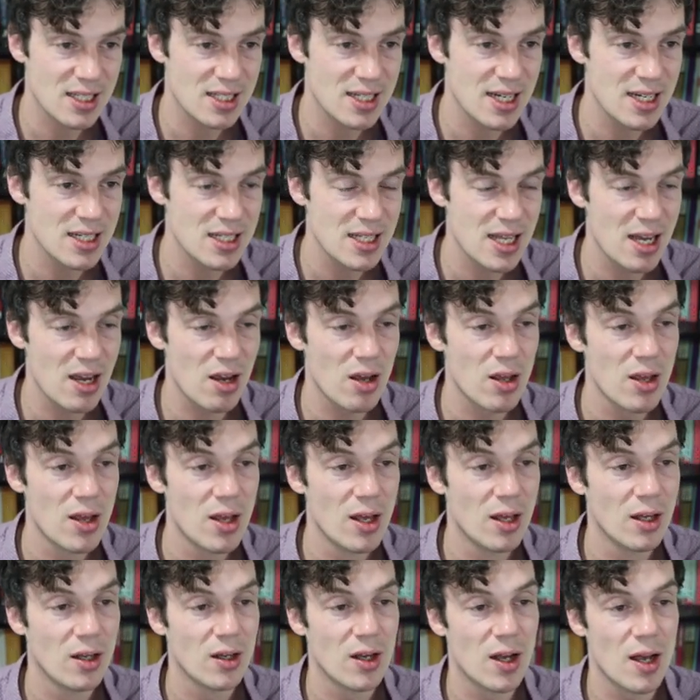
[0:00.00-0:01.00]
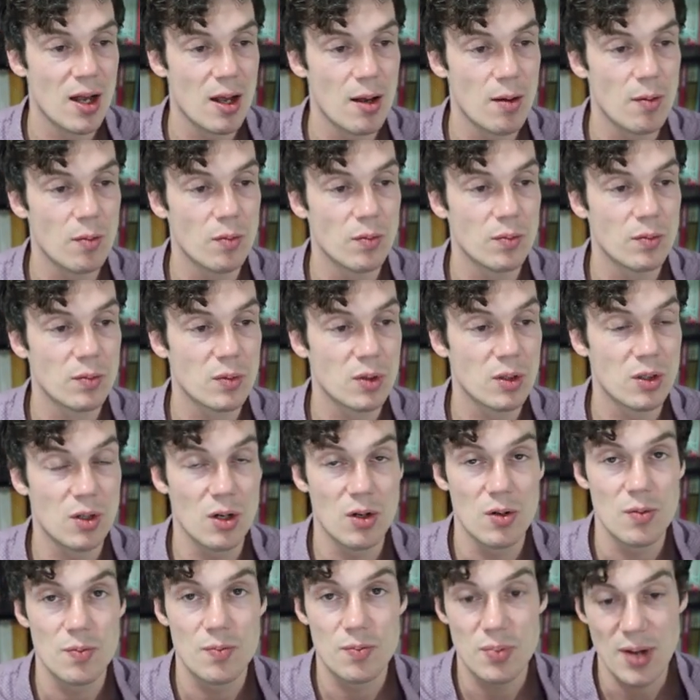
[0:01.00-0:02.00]
stays there?
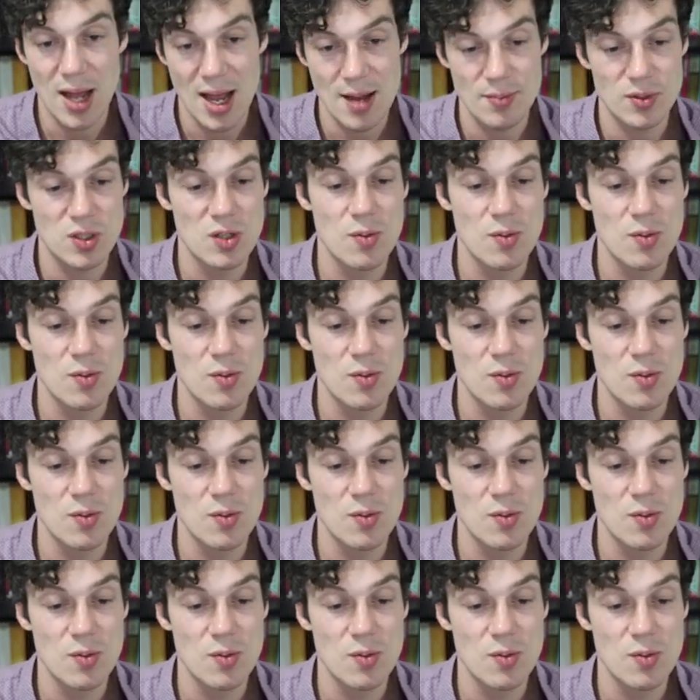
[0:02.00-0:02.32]
Perhaps you